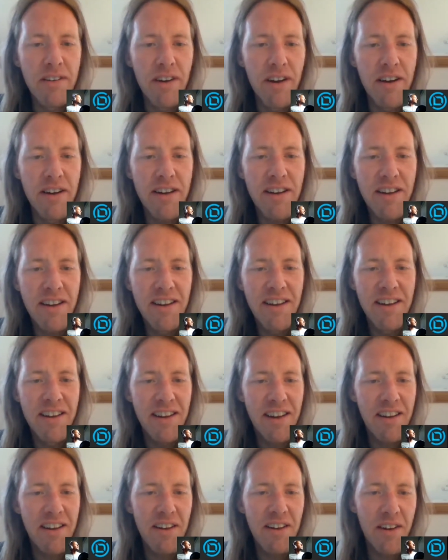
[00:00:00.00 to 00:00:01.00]
Tony?
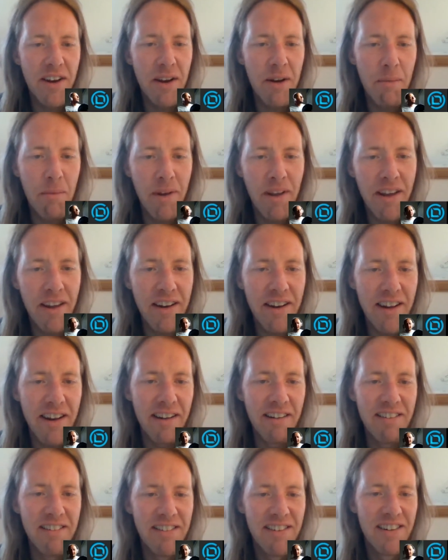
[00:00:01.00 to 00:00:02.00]
Are you looking at him again
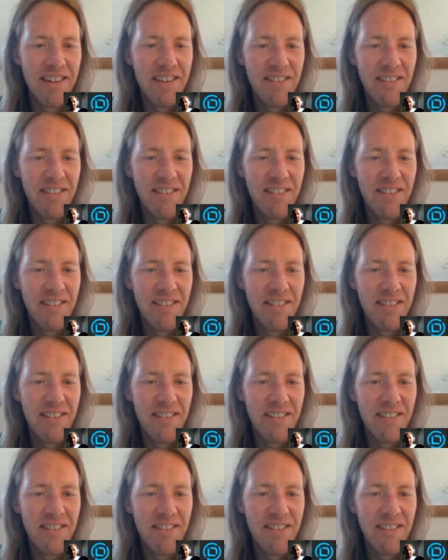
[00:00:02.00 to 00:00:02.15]
now?